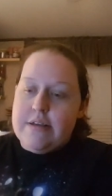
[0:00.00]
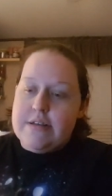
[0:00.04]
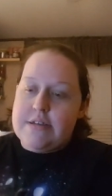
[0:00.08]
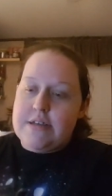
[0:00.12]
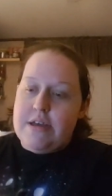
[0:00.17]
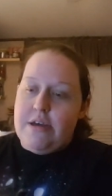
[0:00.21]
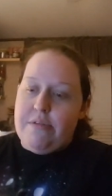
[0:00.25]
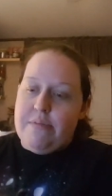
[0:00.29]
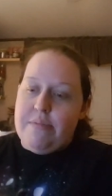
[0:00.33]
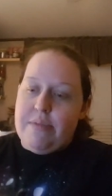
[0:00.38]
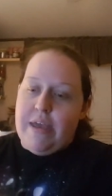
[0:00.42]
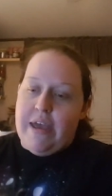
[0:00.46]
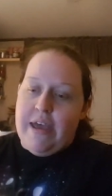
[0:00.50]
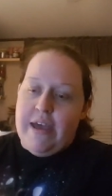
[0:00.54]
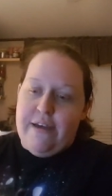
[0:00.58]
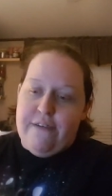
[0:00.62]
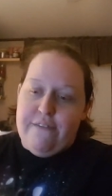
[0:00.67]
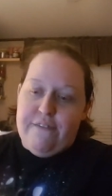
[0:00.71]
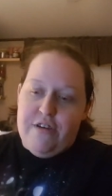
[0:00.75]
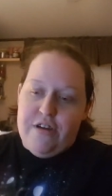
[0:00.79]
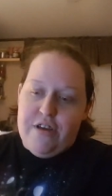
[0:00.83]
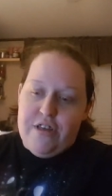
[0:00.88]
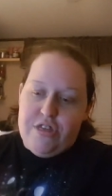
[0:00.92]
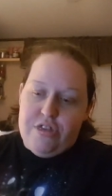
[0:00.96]
So, I
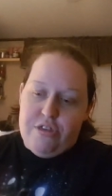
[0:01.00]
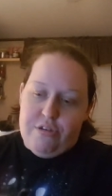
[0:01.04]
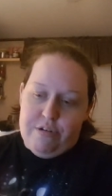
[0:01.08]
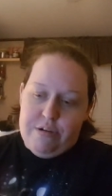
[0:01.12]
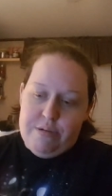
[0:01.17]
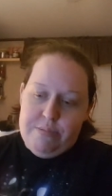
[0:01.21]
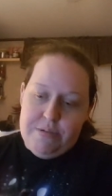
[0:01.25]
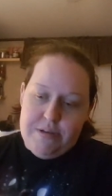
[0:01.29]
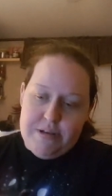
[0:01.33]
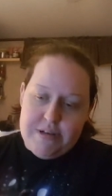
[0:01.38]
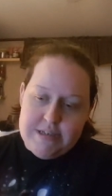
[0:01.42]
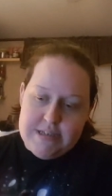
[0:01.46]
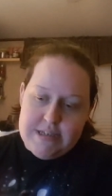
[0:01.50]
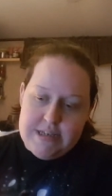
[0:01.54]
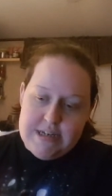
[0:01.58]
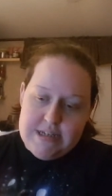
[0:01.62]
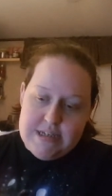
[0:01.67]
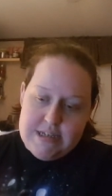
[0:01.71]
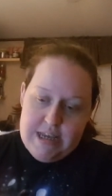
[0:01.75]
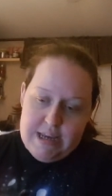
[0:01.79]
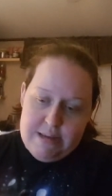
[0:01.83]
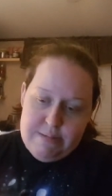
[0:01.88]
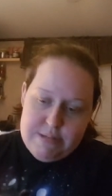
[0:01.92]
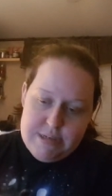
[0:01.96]
have three books in the
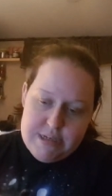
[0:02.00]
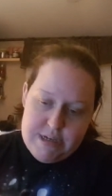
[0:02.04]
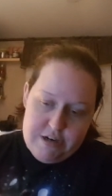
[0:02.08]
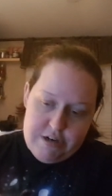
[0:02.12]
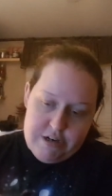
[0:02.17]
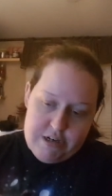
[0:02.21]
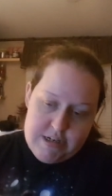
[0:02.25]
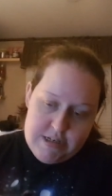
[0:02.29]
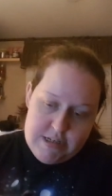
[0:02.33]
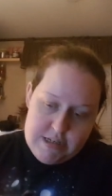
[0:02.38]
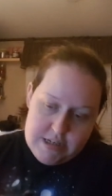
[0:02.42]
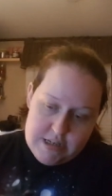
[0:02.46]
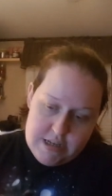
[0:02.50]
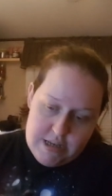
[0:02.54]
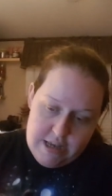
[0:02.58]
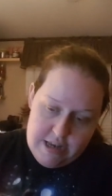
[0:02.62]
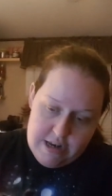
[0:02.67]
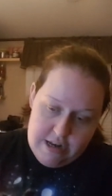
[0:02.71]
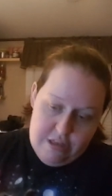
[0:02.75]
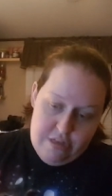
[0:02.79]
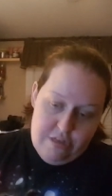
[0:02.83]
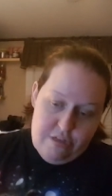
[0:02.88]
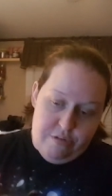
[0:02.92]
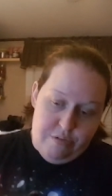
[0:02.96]
same series, and
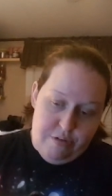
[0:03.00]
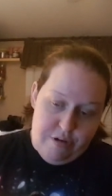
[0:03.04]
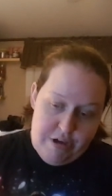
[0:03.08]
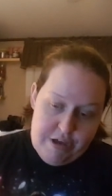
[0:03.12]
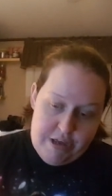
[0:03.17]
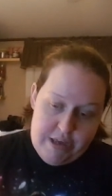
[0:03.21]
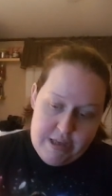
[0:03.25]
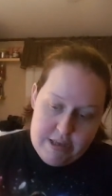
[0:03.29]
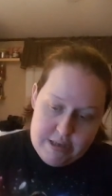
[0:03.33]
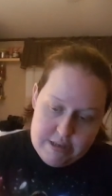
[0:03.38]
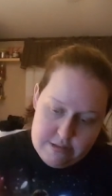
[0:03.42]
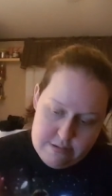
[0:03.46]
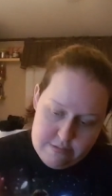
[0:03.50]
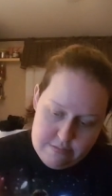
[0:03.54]
then three